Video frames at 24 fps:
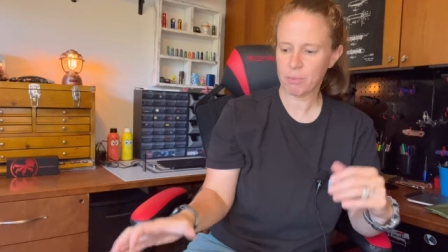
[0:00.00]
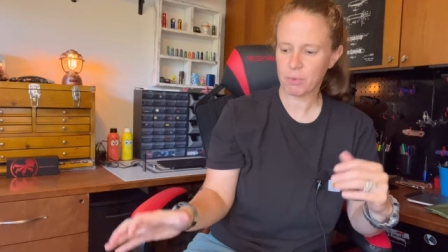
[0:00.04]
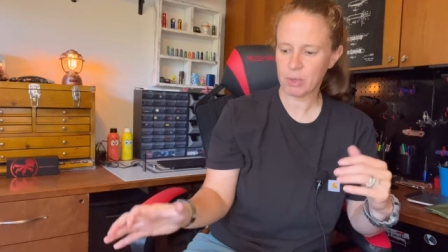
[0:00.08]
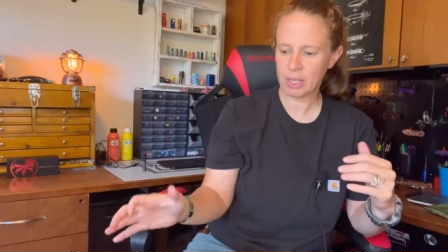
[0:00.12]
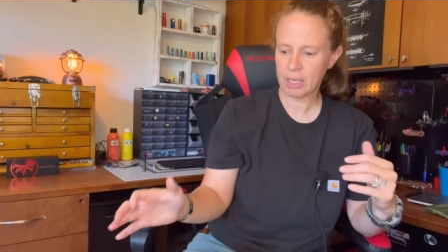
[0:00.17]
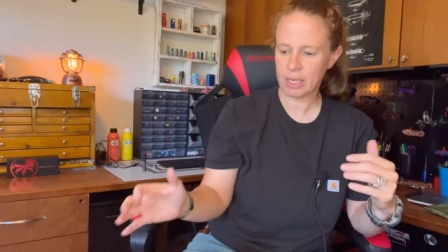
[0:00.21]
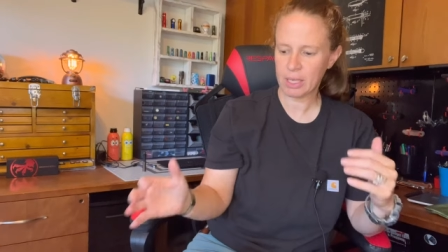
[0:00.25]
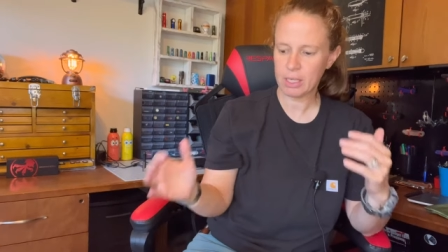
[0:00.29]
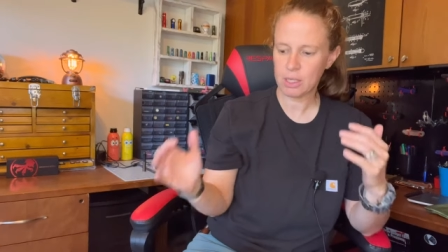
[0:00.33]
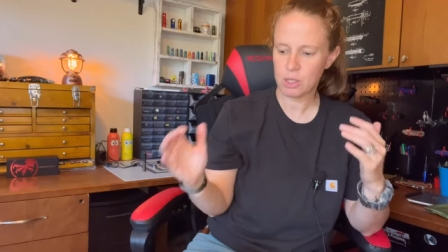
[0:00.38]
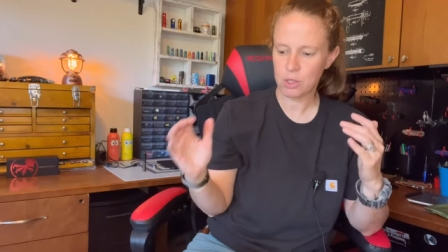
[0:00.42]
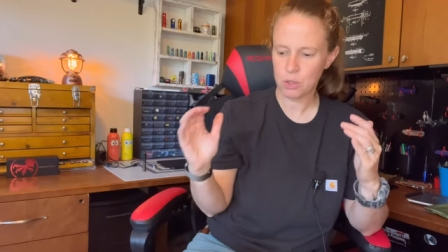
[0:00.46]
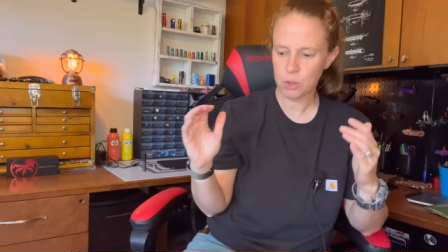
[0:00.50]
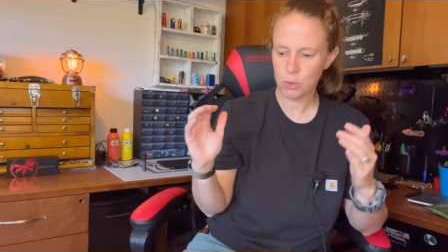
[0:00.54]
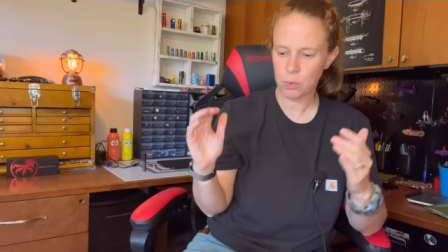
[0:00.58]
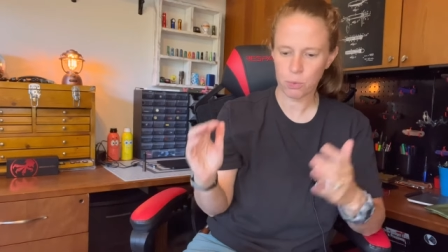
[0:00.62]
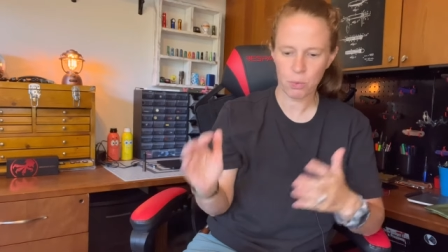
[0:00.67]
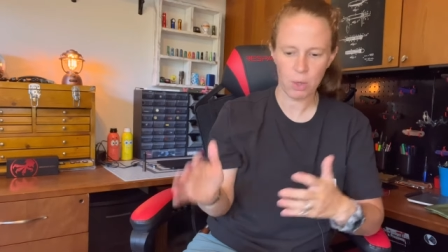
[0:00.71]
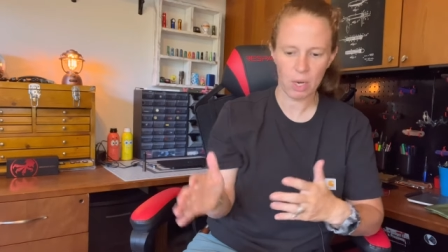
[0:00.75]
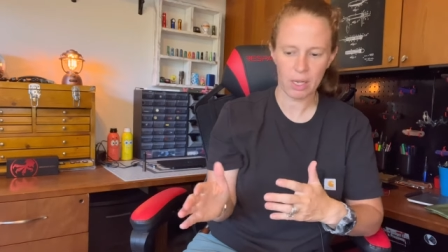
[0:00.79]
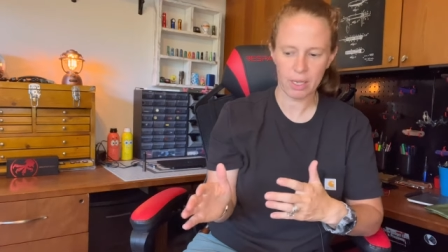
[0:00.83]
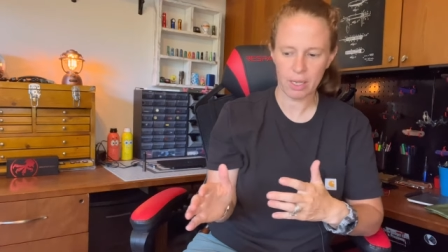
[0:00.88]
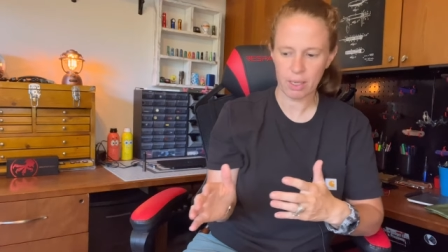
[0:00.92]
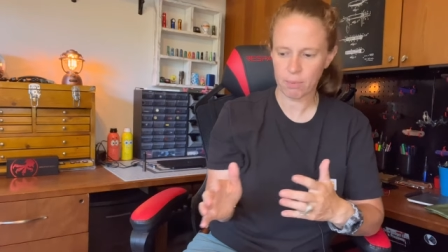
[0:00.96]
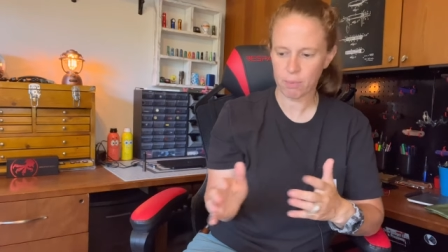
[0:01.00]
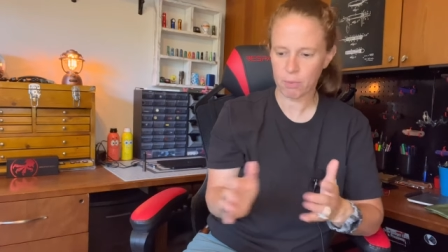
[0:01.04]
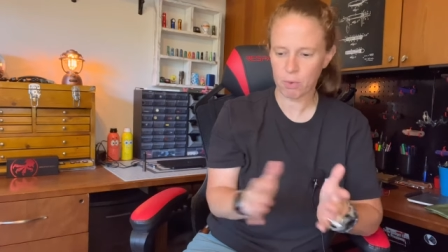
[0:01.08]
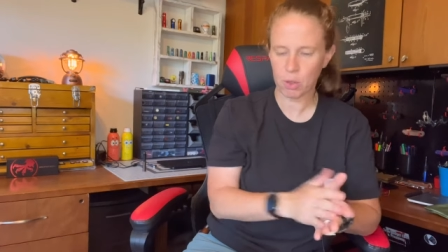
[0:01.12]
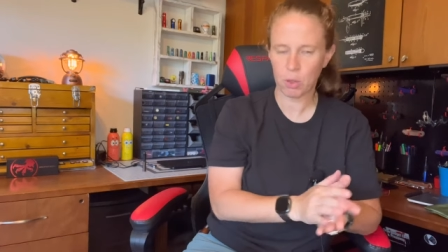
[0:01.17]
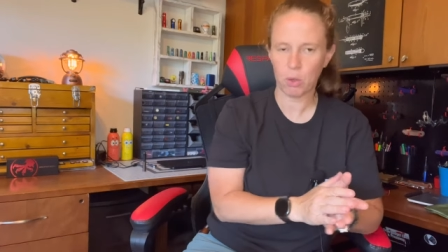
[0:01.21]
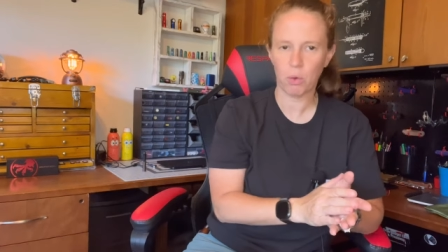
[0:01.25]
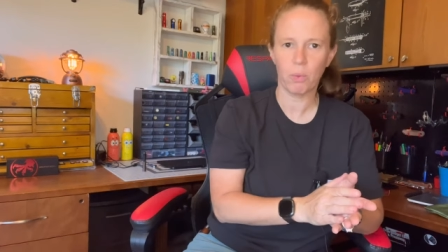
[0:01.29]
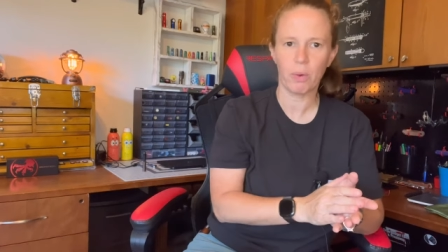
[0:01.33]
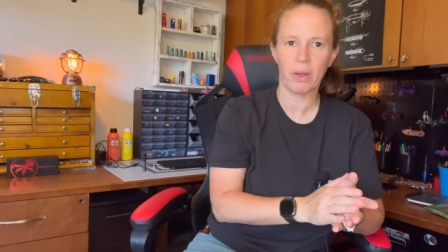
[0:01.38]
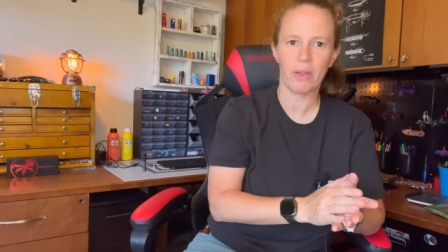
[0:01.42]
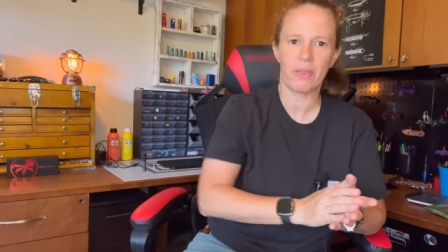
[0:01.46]
ready to rock and
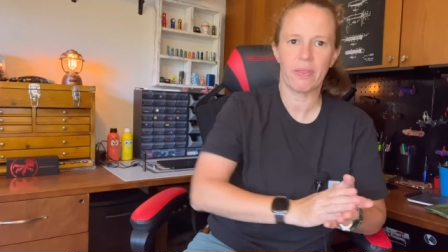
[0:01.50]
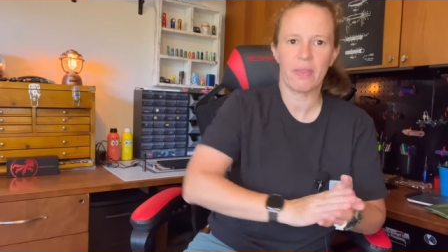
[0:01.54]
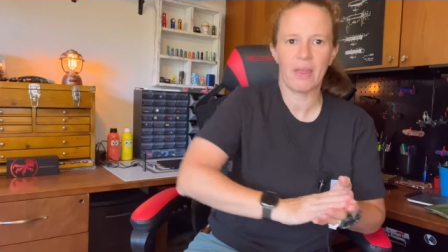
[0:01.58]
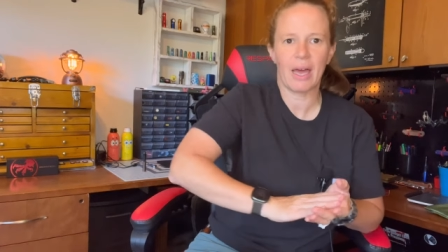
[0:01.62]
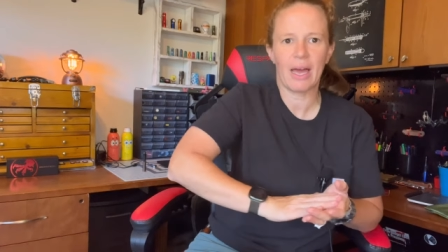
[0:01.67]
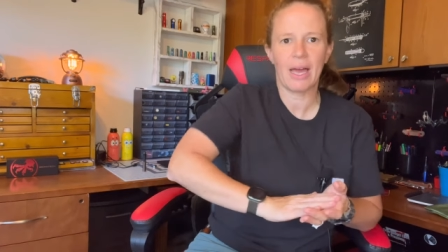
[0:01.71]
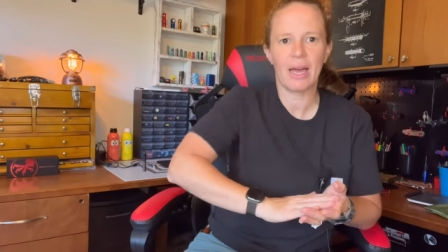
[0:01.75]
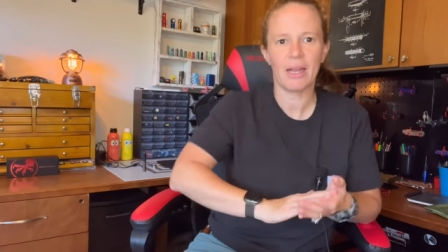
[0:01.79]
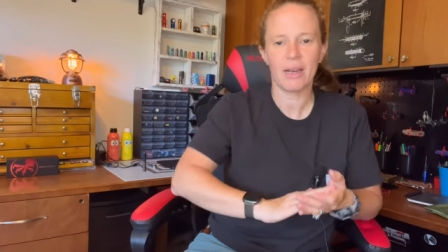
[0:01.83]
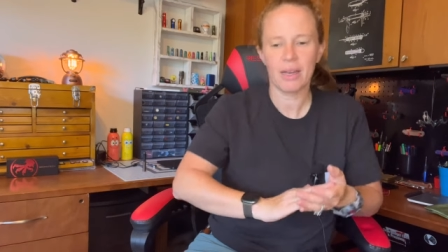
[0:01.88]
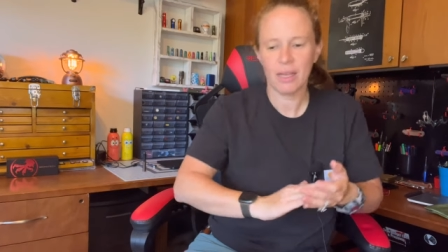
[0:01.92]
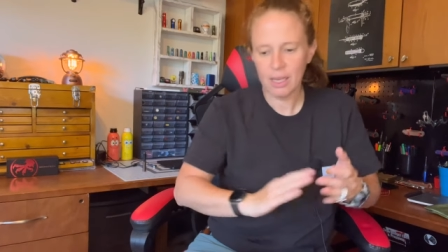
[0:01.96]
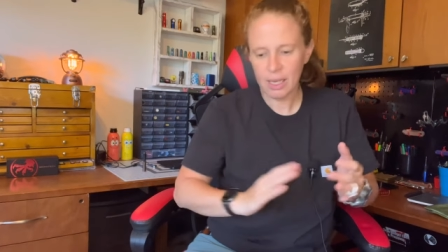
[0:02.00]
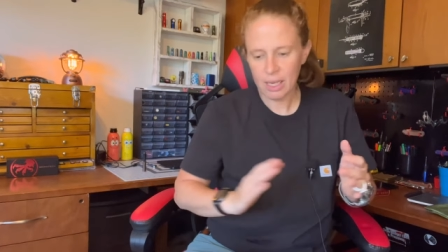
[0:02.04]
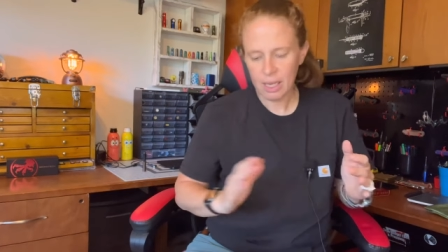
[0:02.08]
roll with that